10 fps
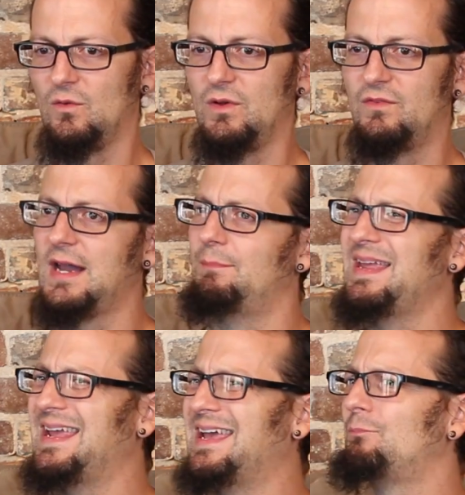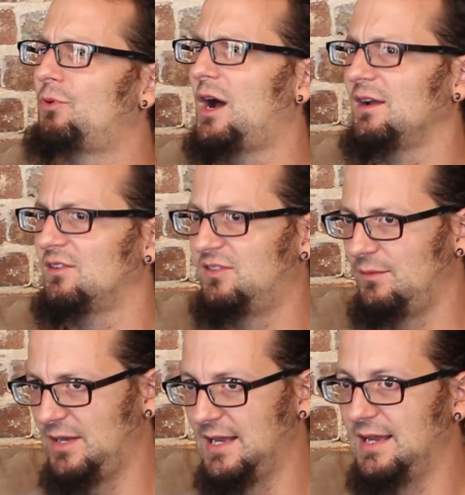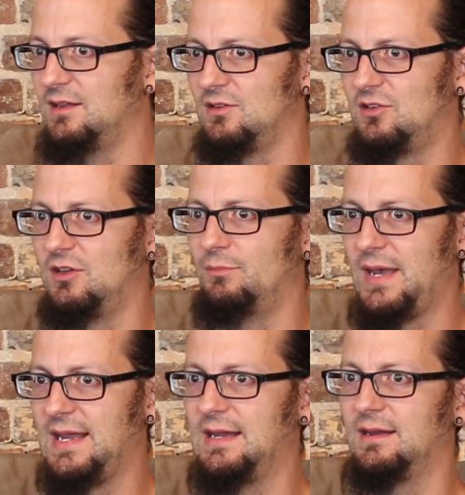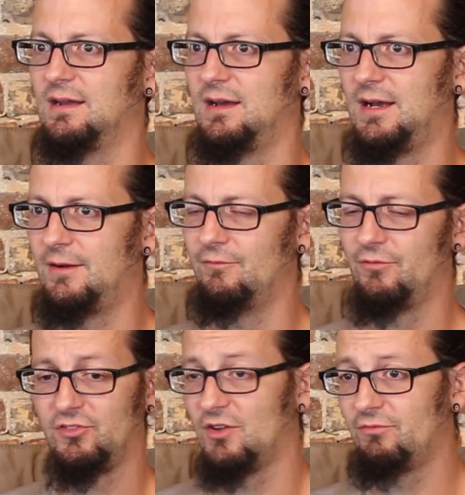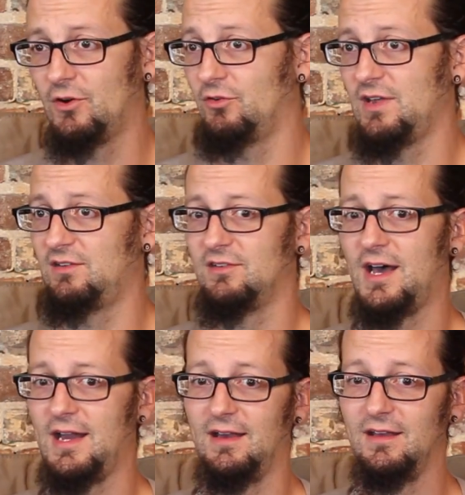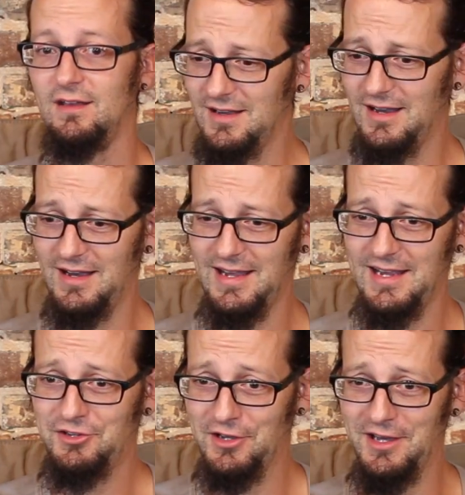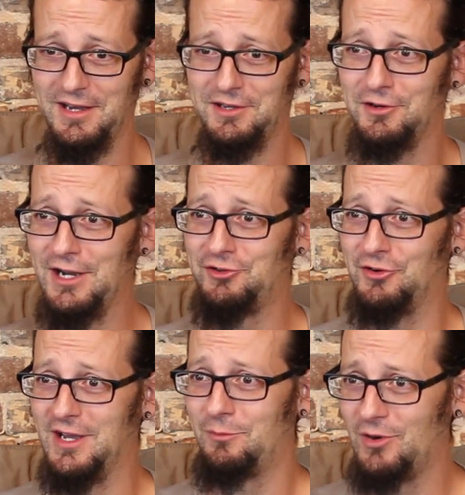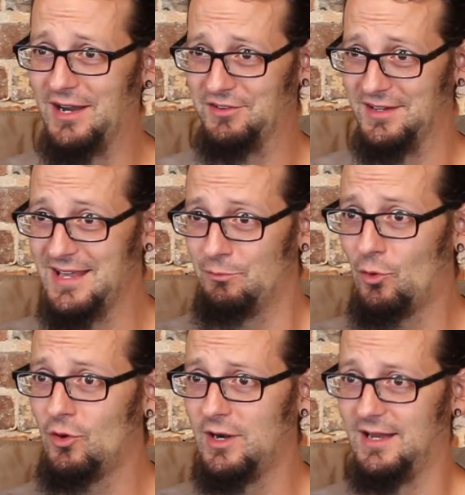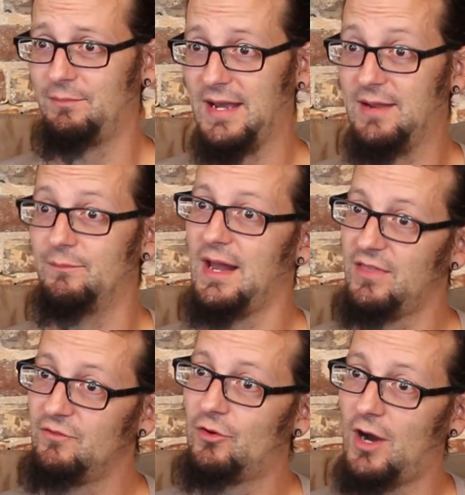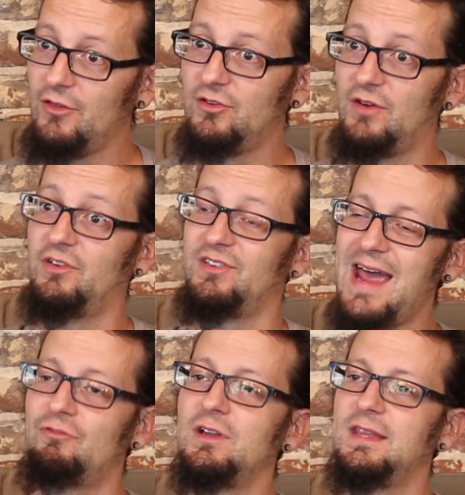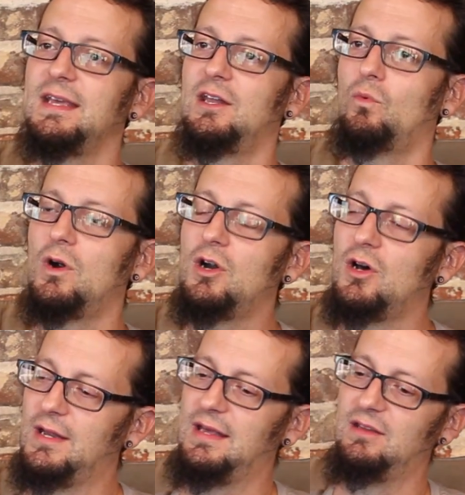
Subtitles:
we've got to be in proximity to the pain. For some folks, that's not a intellectual enterprise, like they're born into pain. But I think for others of us, everything in the world